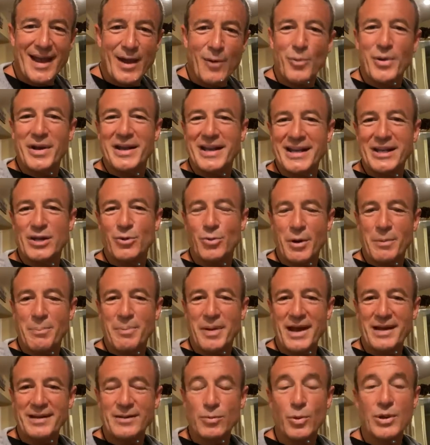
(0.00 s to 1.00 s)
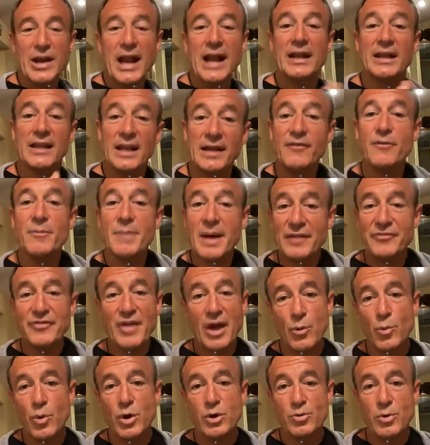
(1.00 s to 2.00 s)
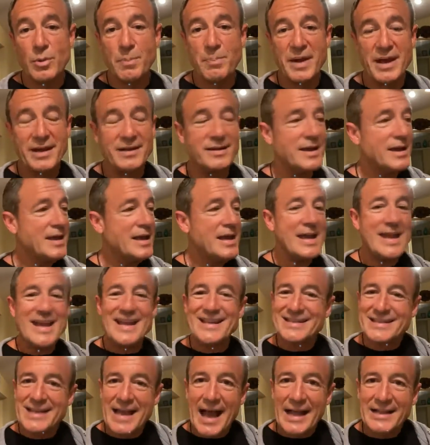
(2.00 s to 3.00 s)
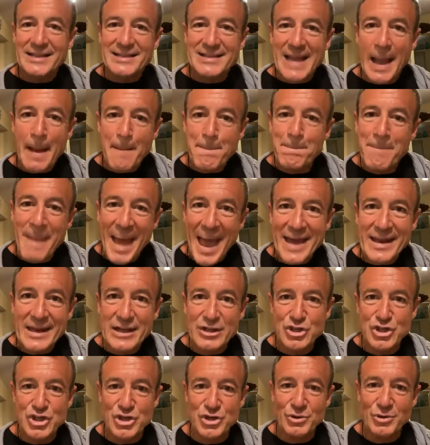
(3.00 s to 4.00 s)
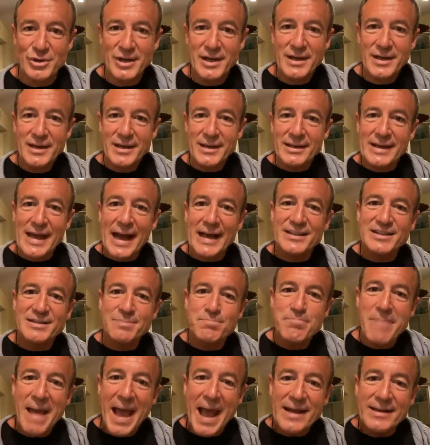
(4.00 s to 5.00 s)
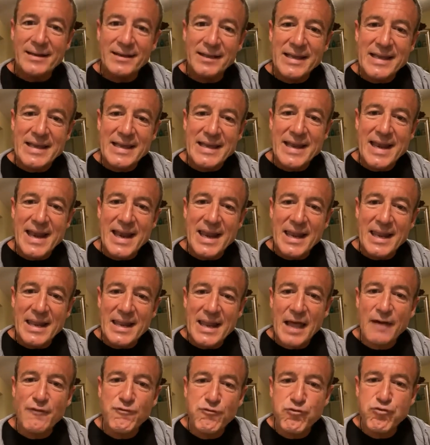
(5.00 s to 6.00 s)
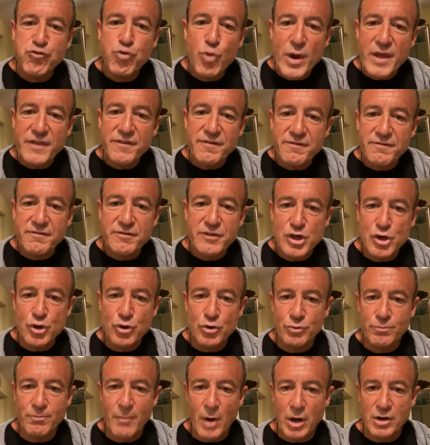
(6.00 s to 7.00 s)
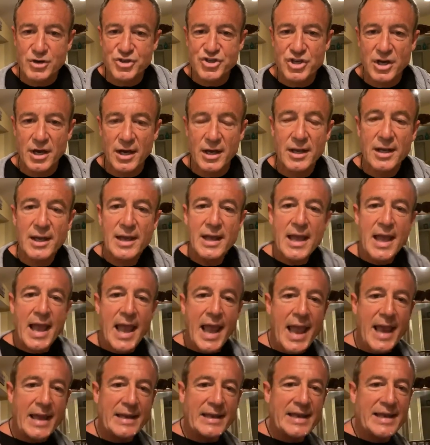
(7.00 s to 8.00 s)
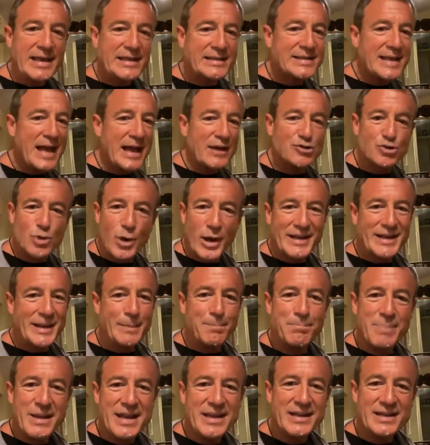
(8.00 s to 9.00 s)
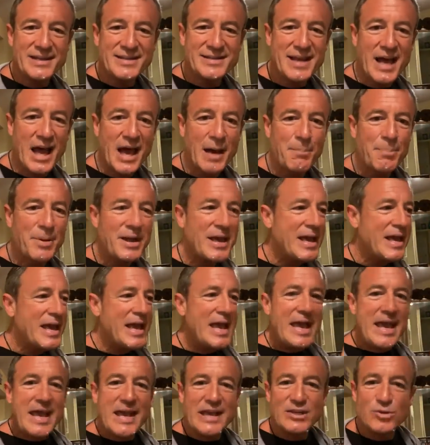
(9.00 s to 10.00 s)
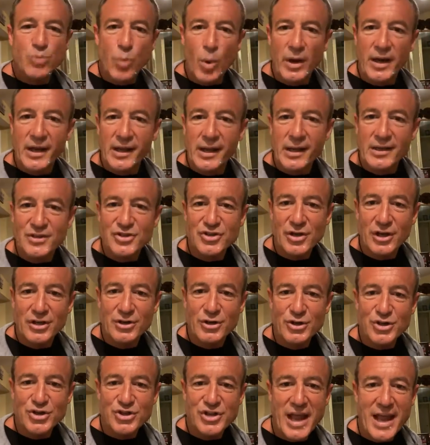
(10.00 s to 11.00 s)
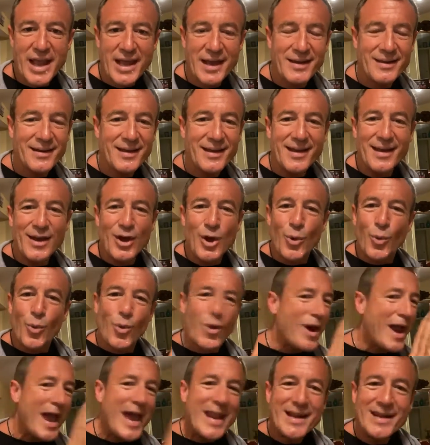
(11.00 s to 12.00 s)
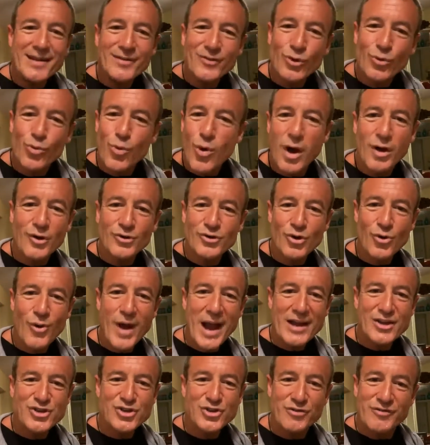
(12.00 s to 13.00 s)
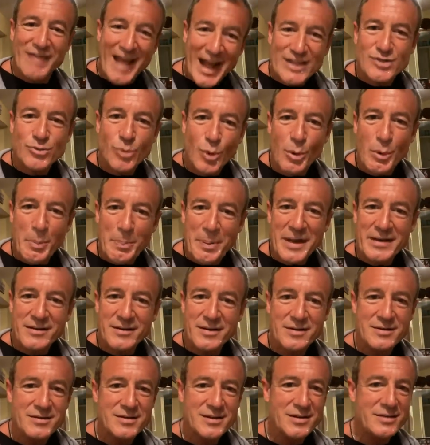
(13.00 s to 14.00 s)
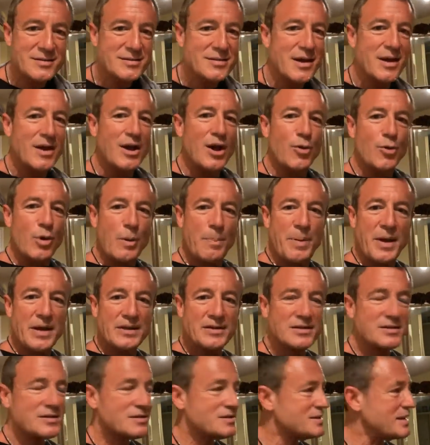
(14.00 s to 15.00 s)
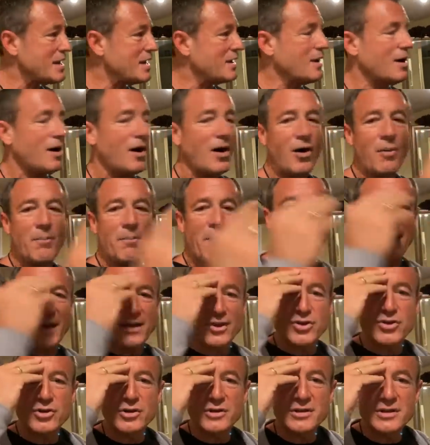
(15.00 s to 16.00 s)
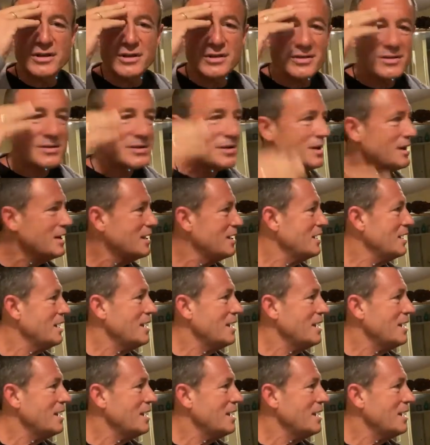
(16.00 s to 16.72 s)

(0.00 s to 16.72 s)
and we need to repent, what I love about that word repent is God's not mad at you. God's madly in love with you, Marcia. And he's not trying to beat us up. He's wanting us to understand we're headed in the wrong direction. That's what repentance is. Repentance is saying, oh my goodness,